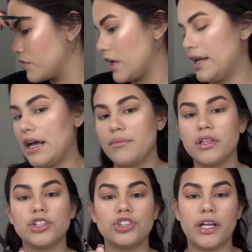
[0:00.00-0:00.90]
And I'm in
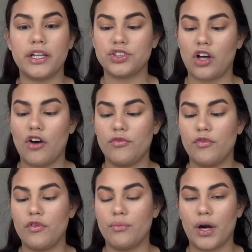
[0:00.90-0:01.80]
the shade
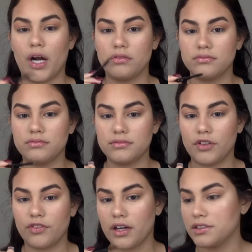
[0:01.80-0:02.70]
Soft Brown.
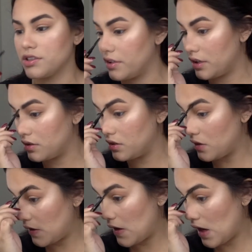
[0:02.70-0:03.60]
Forgot to tell you that.
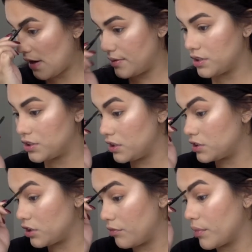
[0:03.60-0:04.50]
I'm in the shade
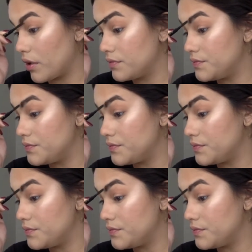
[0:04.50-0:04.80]
Soft Brown.